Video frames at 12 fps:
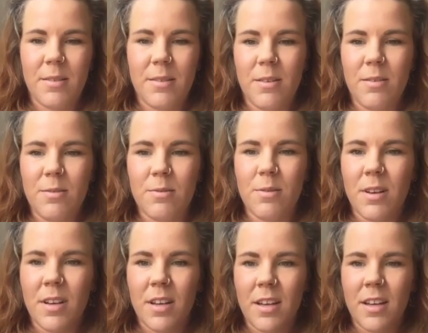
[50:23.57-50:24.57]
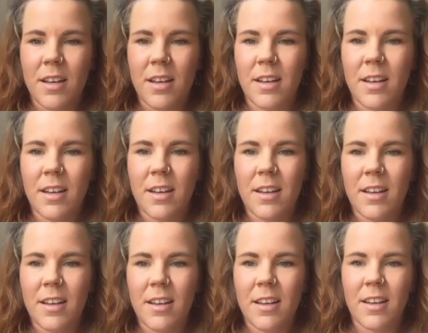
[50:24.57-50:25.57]
There we
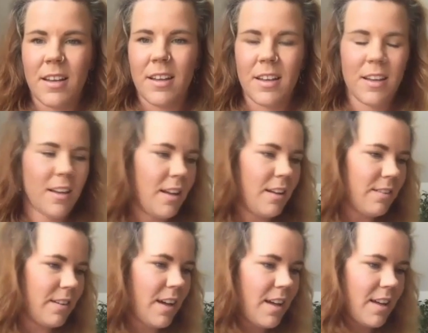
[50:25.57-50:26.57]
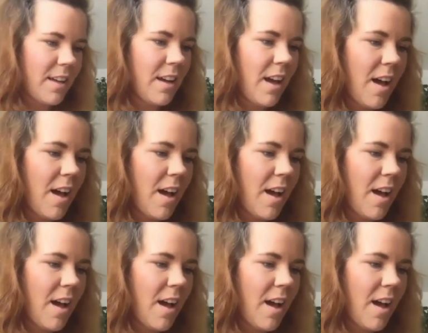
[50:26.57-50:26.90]
go. Okay.